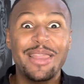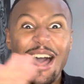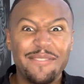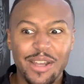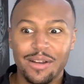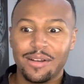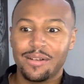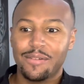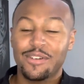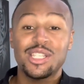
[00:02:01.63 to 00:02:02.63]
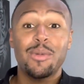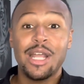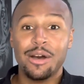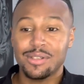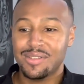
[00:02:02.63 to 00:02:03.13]
left her for someone
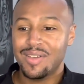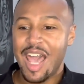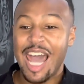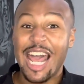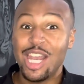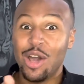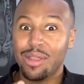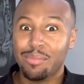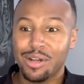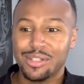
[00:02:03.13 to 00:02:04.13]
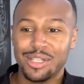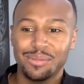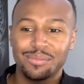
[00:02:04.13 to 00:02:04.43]
else, and I know the person.